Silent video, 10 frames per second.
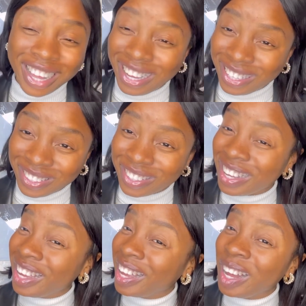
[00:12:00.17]
IELTS,
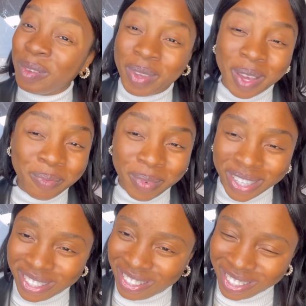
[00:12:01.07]
it can be a
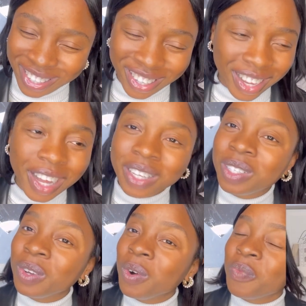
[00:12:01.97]
bastard.
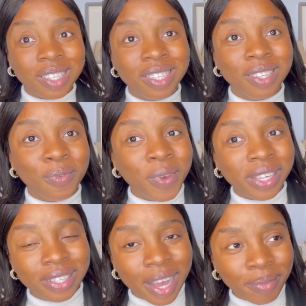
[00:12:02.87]
So that's the
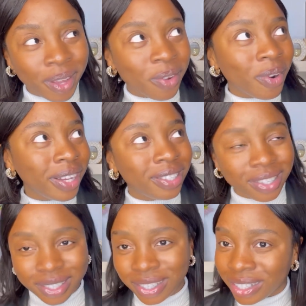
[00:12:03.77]
first time that you write
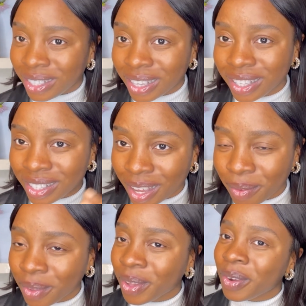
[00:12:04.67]
it, the initial time.
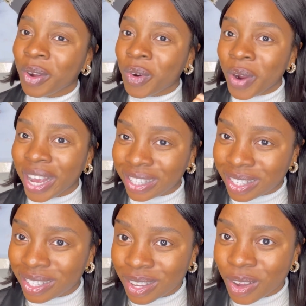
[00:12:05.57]
Great
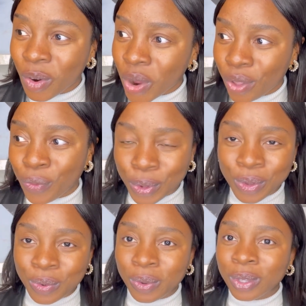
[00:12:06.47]
for
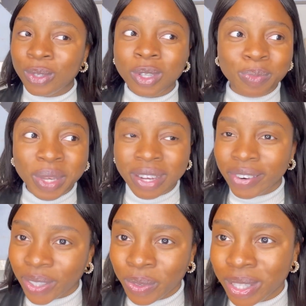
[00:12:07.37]
you. Just be
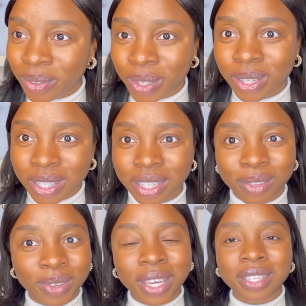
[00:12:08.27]
graduating with your
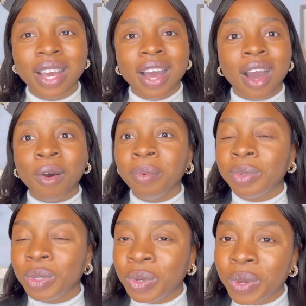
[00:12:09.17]
certificate and come
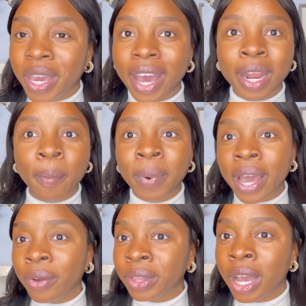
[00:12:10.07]
to the UK and
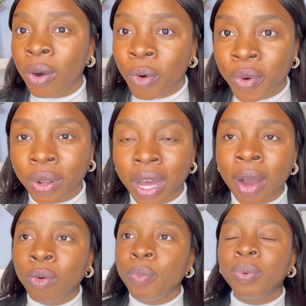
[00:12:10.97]
apply on that Oriel.
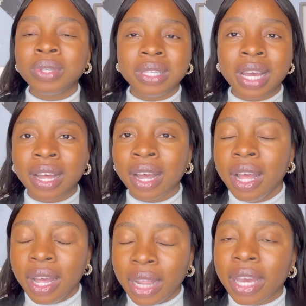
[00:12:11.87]
I will put their,
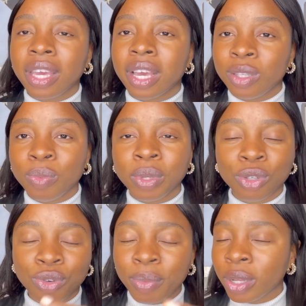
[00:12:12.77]
like, it will be
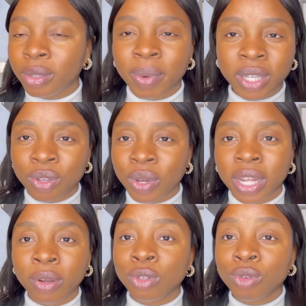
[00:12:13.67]
streaming on my screen.
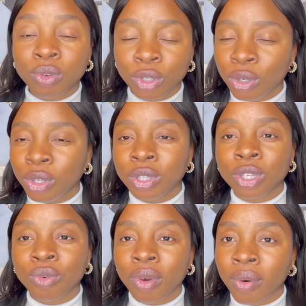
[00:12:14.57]
I'll show you the
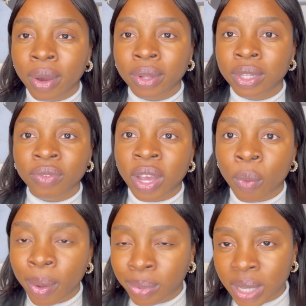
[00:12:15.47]
screen recording of their
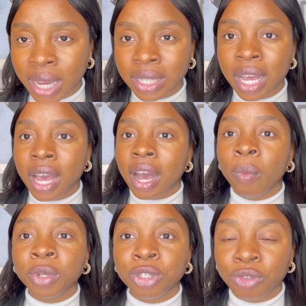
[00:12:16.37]
website
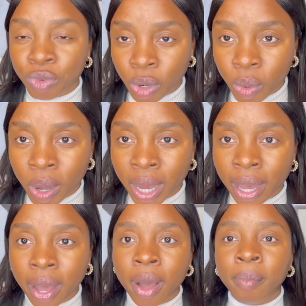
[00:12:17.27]
and what you require.